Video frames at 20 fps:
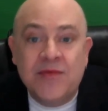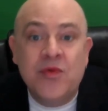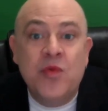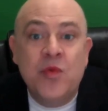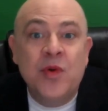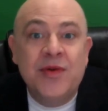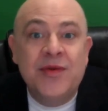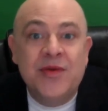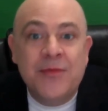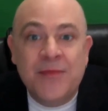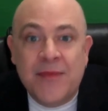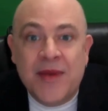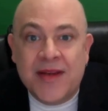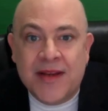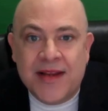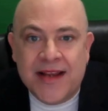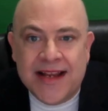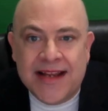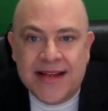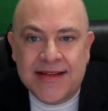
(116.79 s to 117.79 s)
For when the
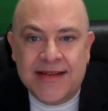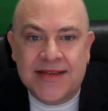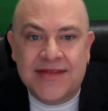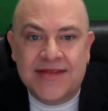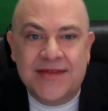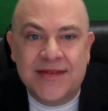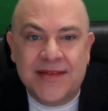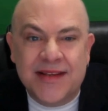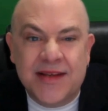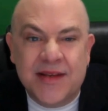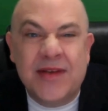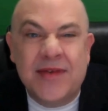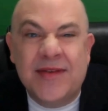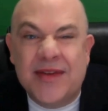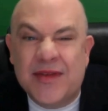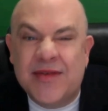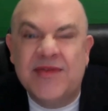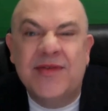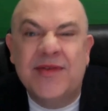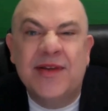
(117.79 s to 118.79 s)
bitter end is near,
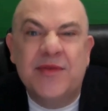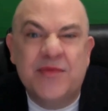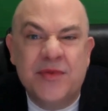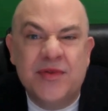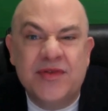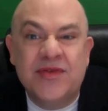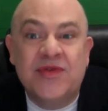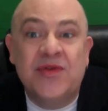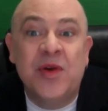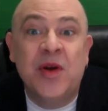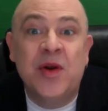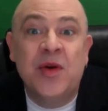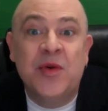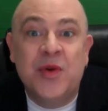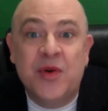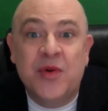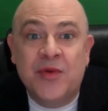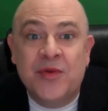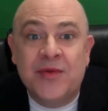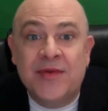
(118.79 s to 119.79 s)
there's never
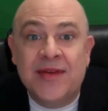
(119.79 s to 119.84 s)
sorrow,